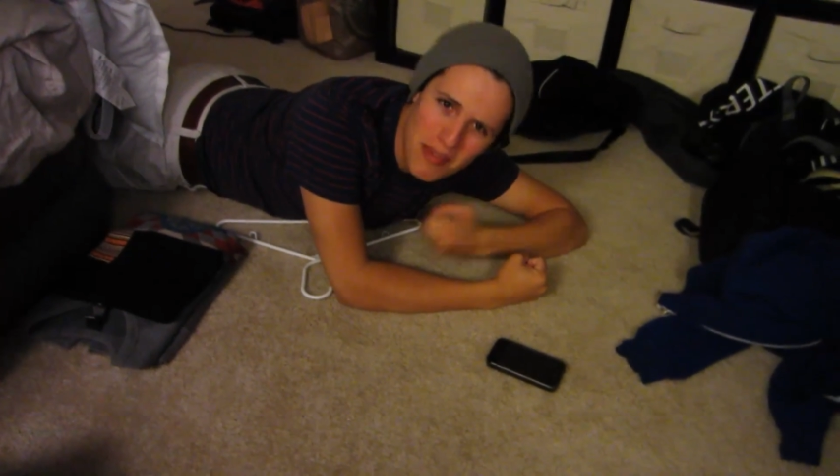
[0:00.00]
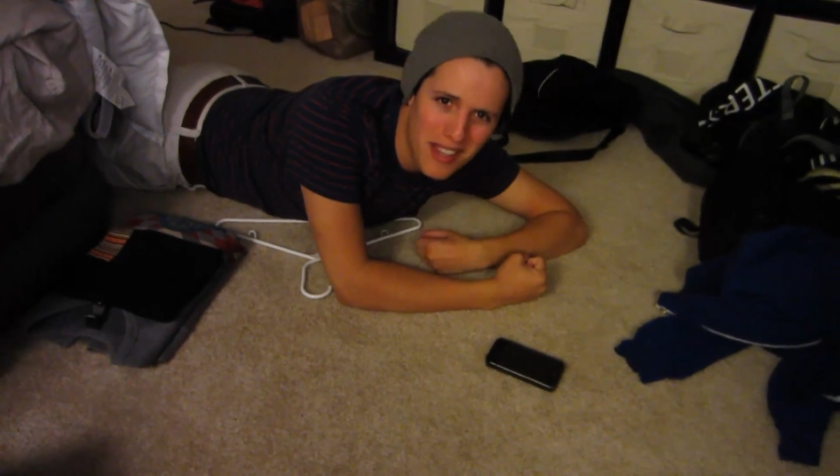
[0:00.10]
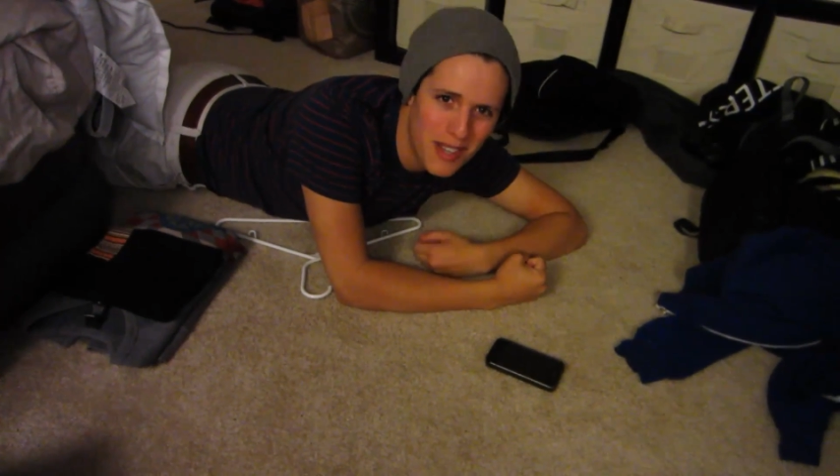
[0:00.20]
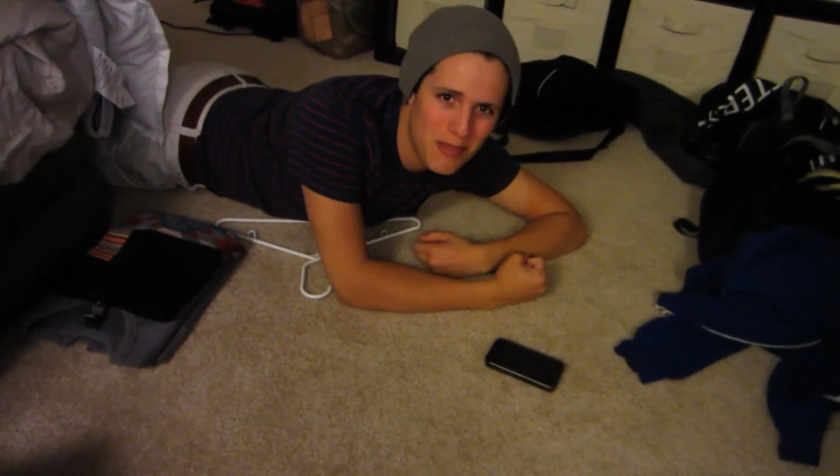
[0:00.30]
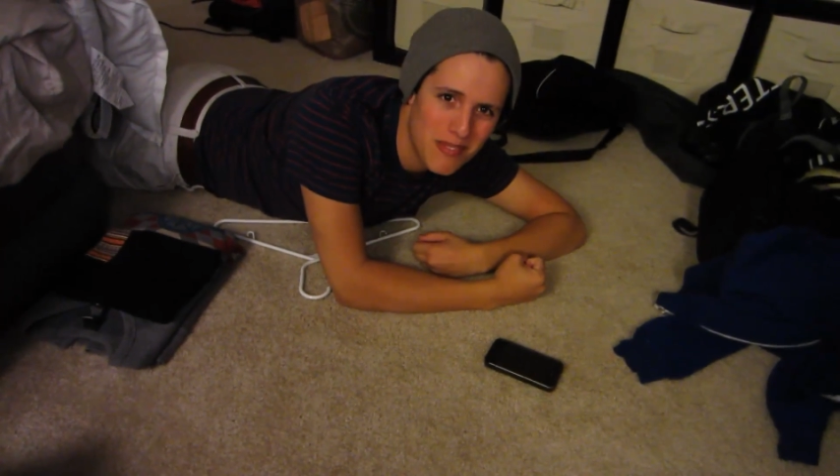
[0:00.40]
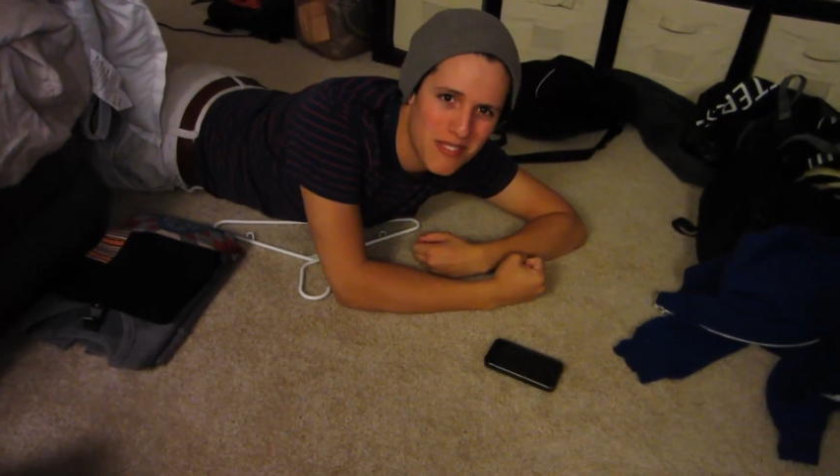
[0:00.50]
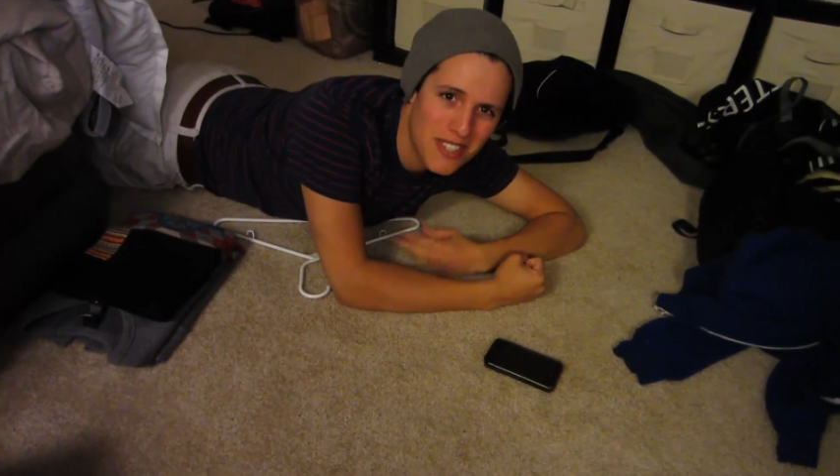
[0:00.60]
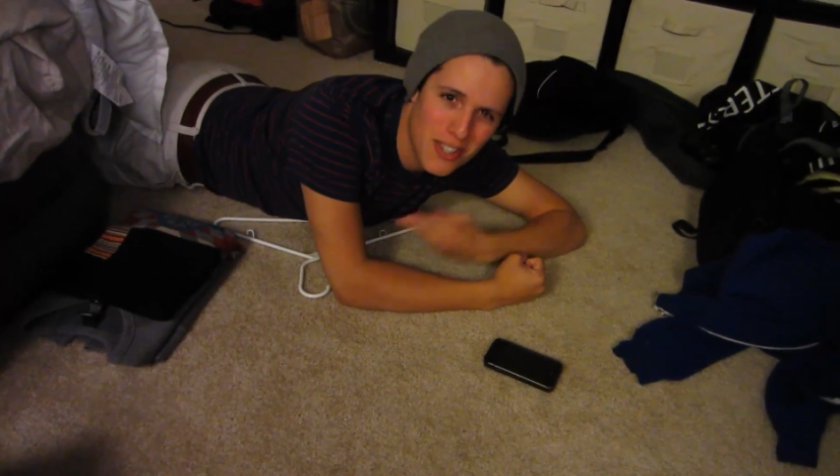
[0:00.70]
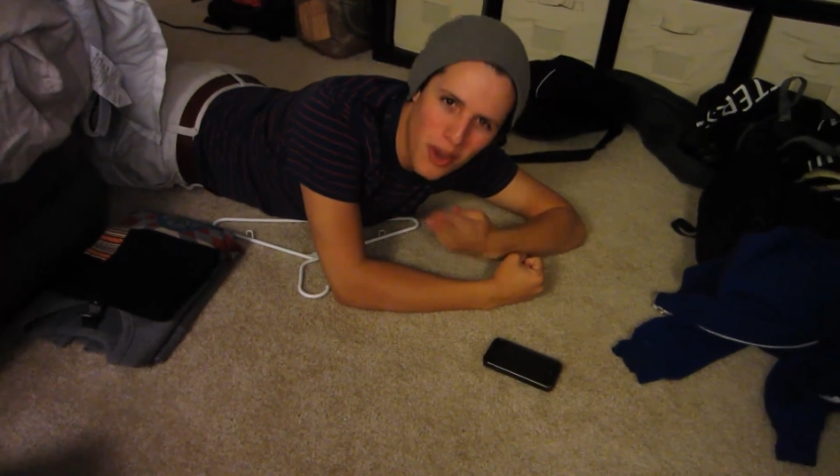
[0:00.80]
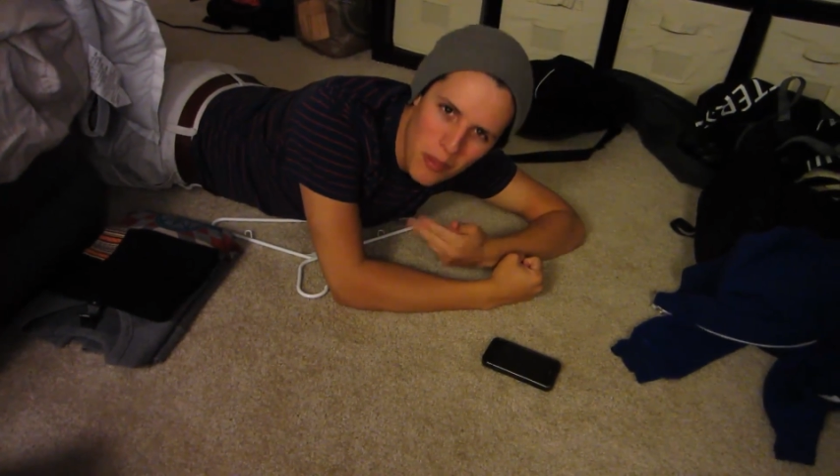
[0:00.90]
me up.
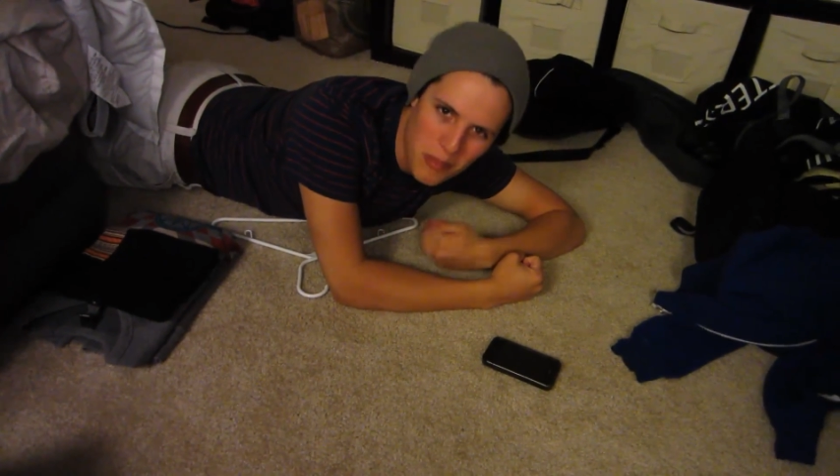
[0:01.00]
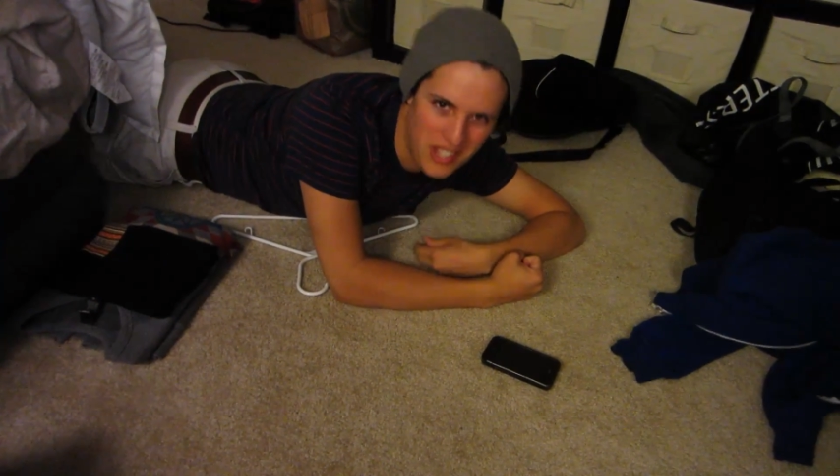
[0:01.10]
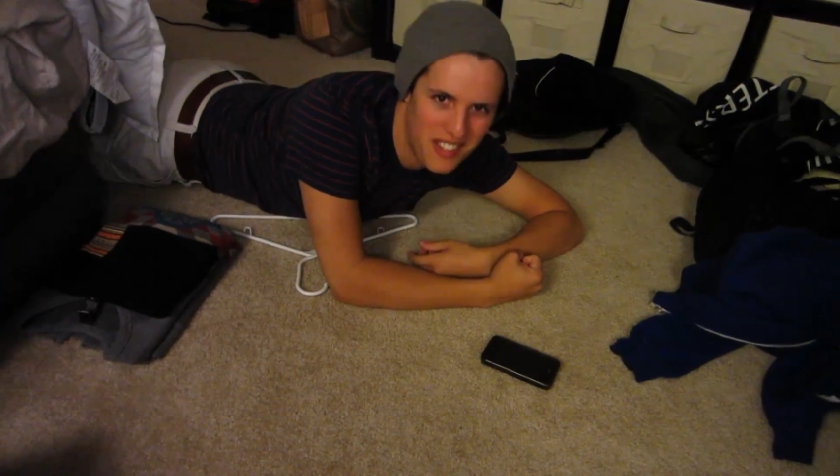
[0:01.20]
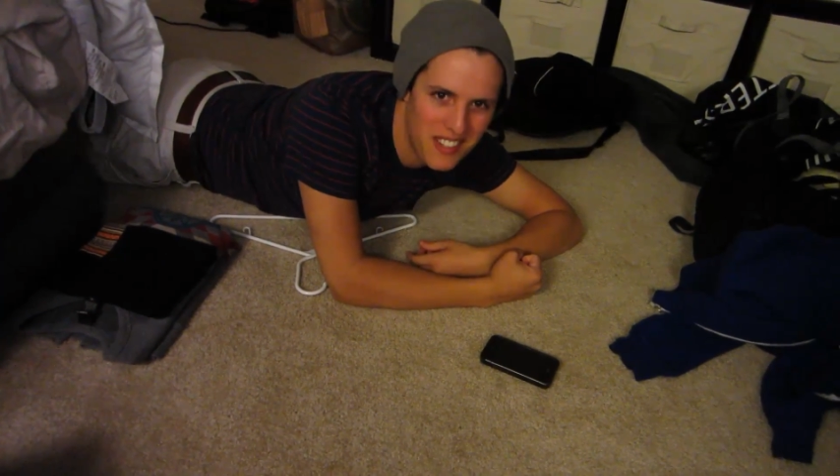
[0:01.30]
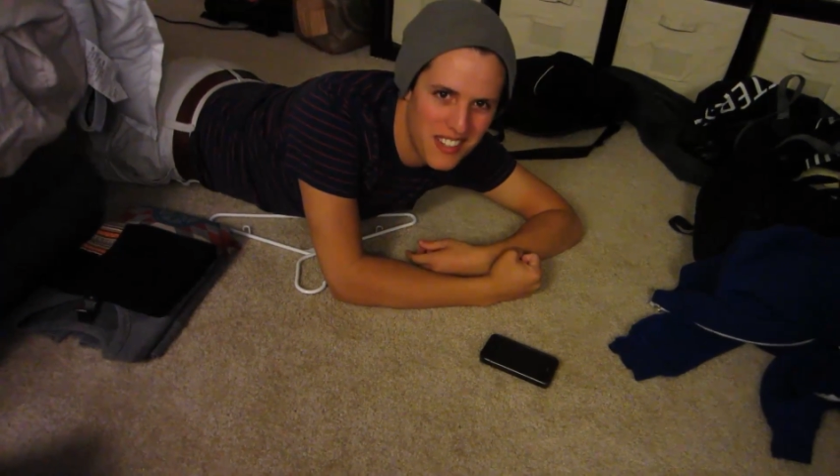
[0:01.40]
Call me.